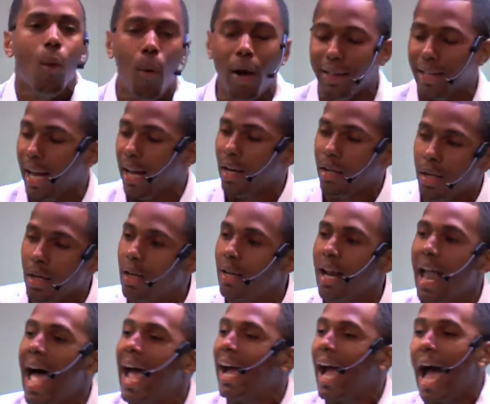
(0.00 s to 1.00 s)
what they look
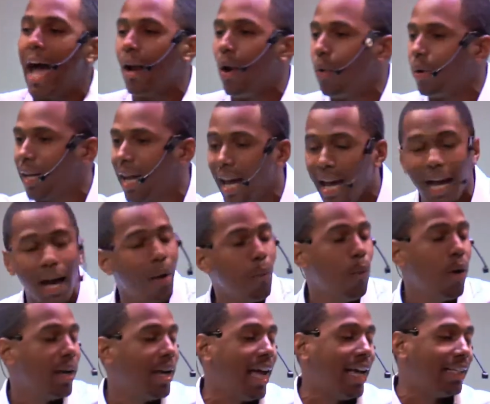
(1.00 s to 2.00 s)
like. I don't care
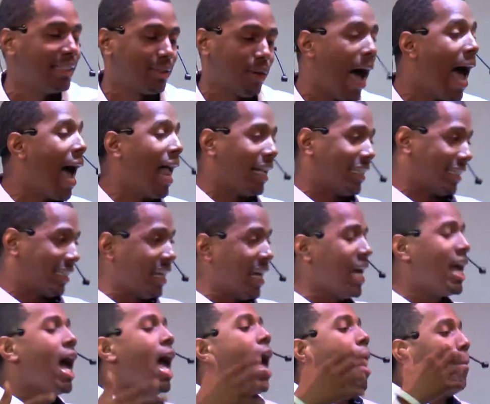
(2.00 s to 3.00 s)
what they how I
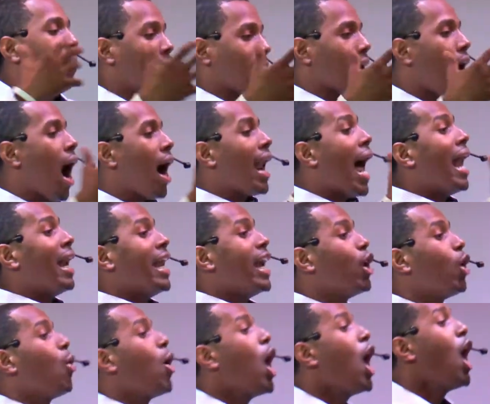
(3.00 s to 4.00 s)
see. But God, I
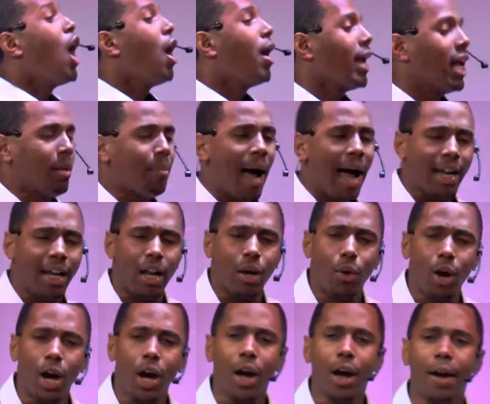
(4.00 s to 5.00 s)
need a word. Anybody need a
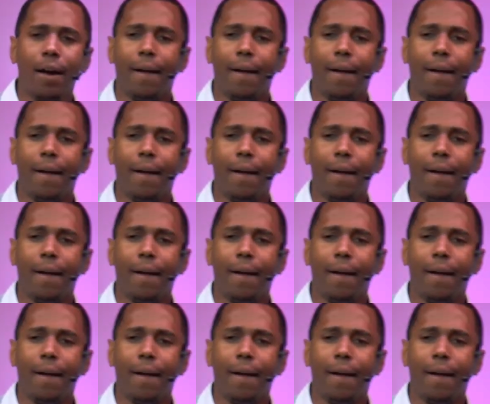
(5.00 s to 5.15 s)
word?